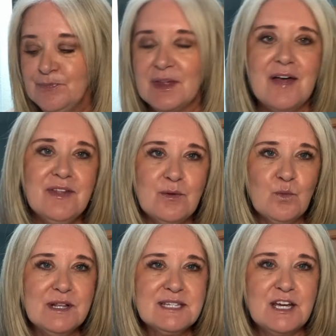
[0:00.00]
And then
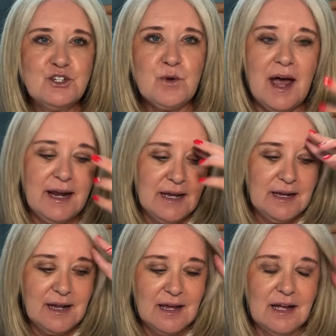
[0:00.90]
once I dried
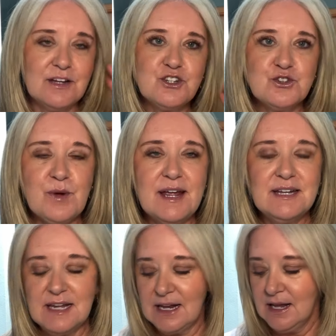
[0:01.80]
it and
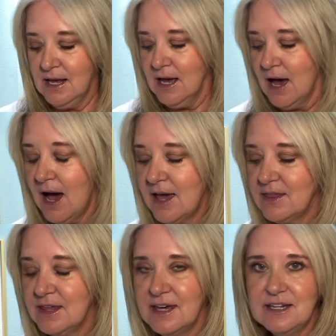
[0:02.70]
straightened it, I
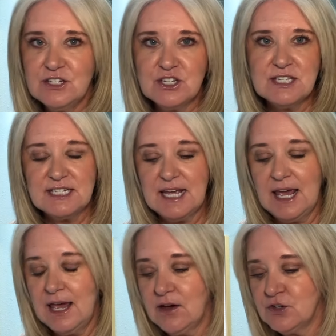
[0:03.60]
then just
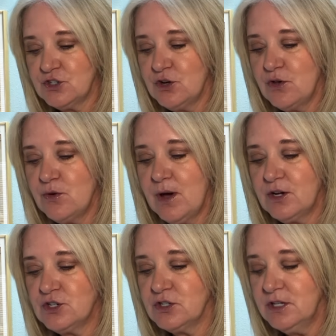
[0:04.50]
take, I'll show you
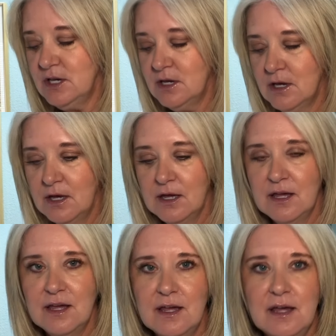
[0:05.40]
actually,
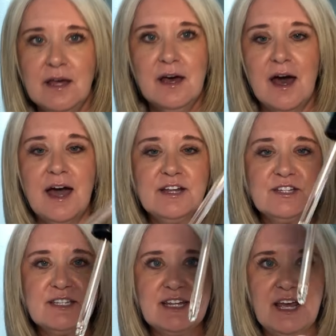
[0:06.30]
I
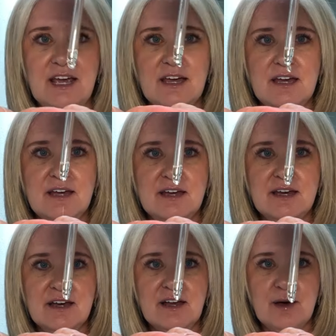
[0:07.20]
just take
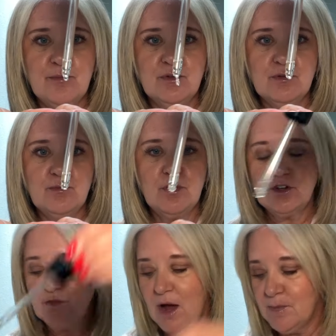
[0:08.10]
a couple more
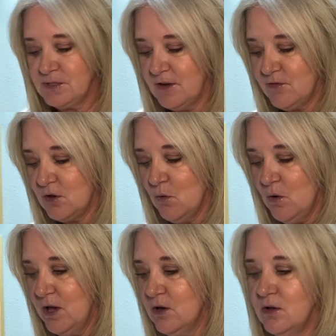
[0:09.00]
drops of the
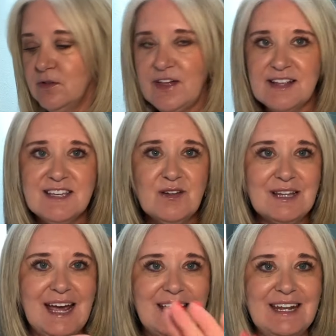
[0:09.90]
oil. That's how
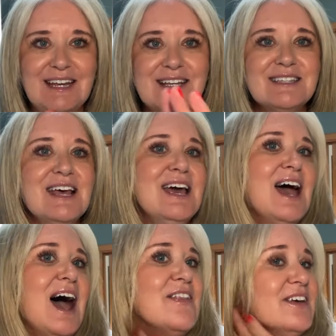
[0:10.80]
light it is.
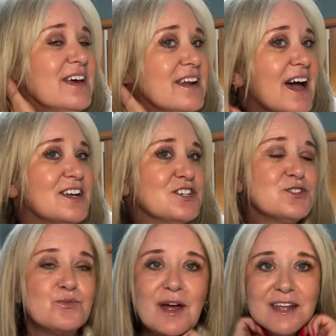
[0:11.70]
And then I just
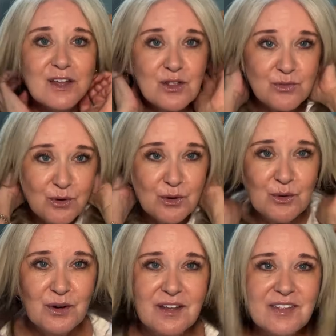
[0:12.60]
run it
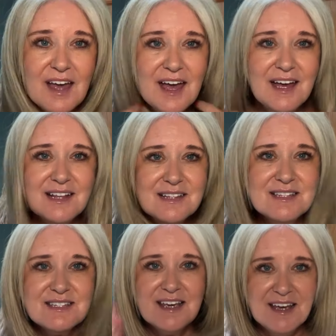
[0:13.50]
through the
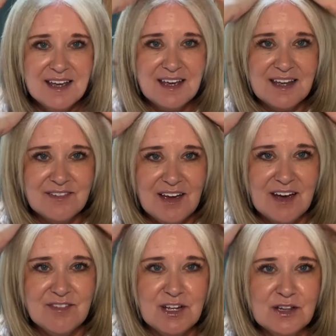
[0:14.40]
ends. And if I
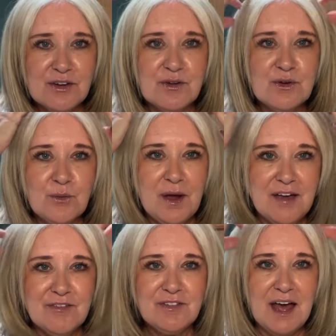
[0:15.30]
have any little gray
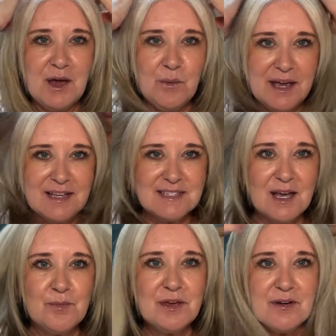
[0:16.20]
flyaways
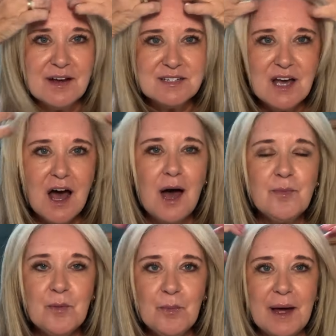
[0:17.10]
up here on top,
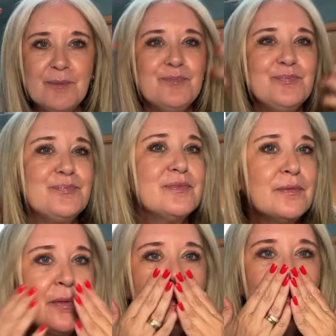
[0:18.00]
but
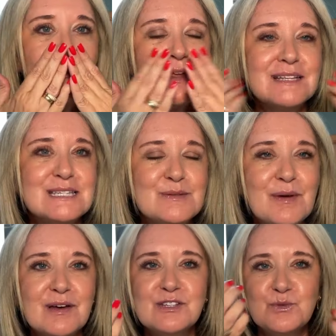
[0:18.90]

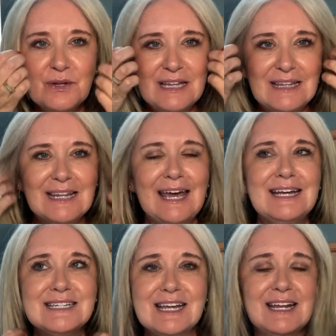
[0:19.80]
smells really
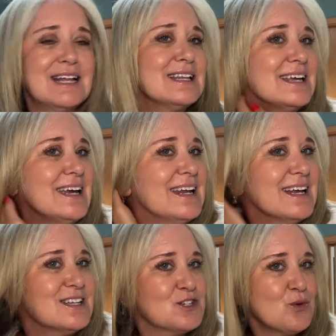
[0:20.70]
light and clean.
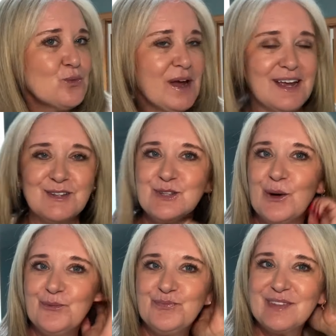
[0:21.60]
It's great. So
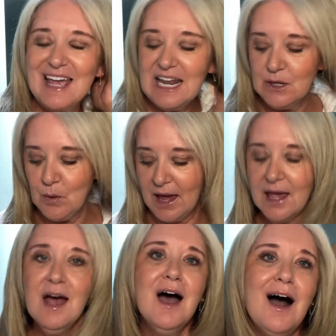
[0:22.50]
anyway,
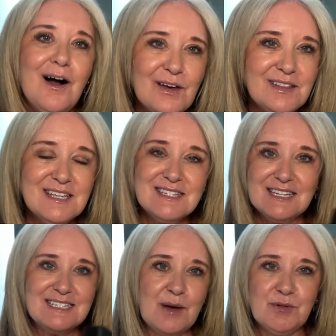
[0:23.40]
I'll get these
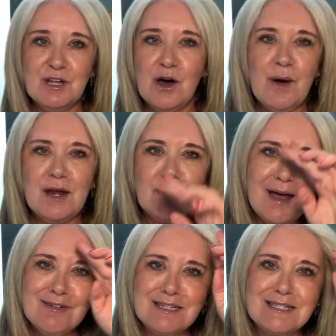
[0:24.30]
linked down below. I don't
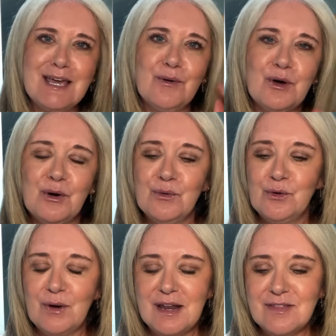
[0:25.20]
have a discount code
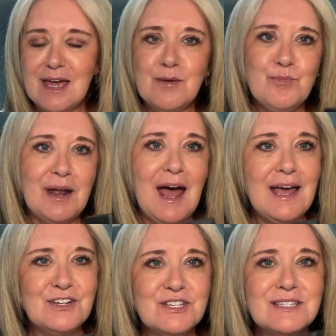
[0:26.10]
or anything, but I
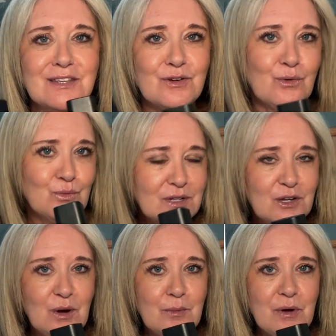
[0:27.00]
just think they're really
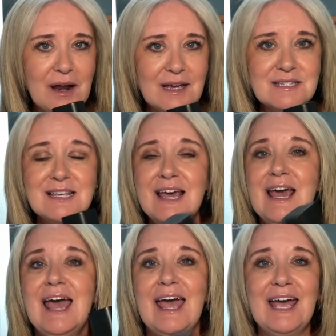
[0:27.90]
great products,
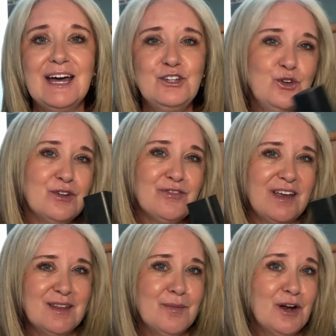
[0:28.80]
and you can
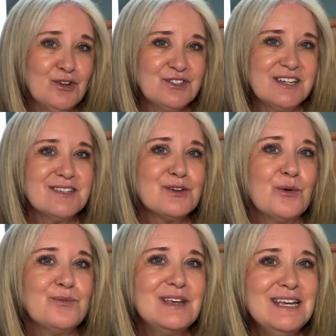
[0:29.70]
find them at Ulta. So
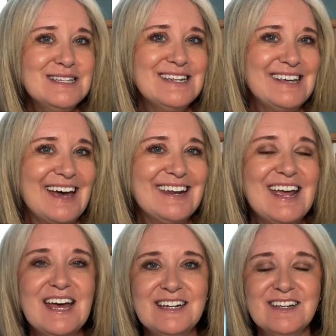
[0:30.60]
easy to get
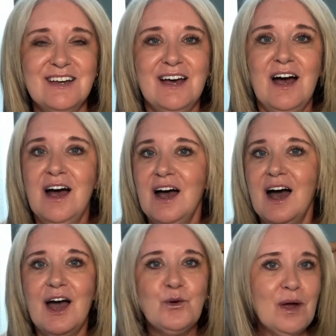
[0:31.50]
and
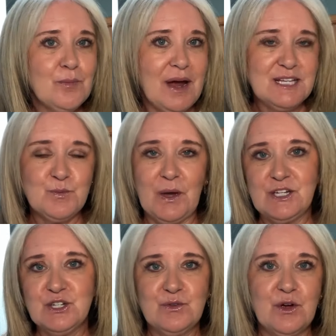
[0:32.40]
a great price point
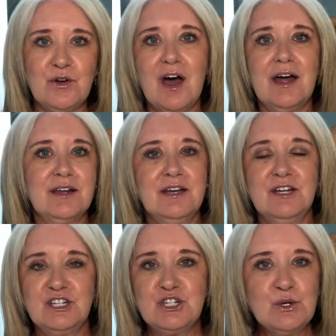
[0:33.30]
too. They're not
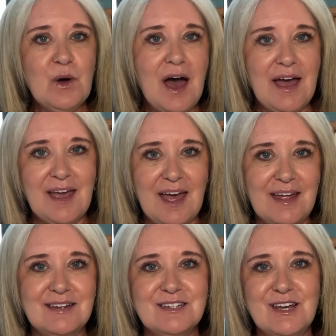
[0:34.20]
too high
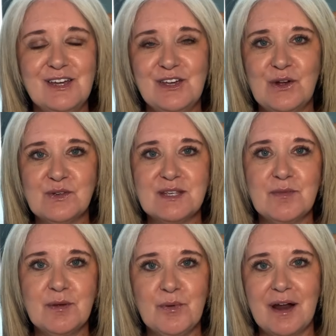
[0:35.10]
end. You know, some of
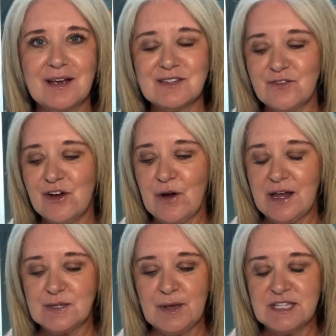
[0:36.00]
the products are very
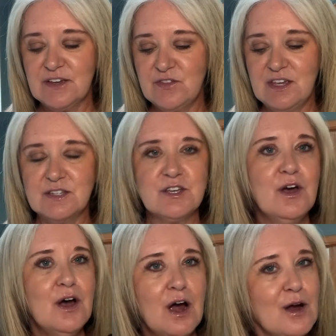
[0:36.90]
expensive. These
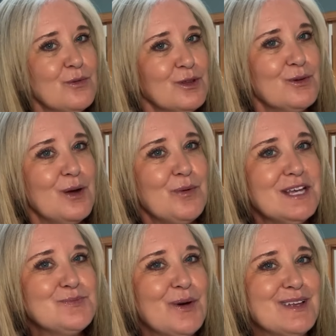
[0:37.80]
are really great
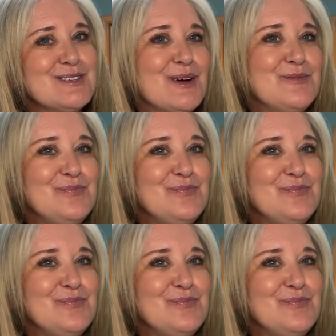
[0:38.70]
price point. So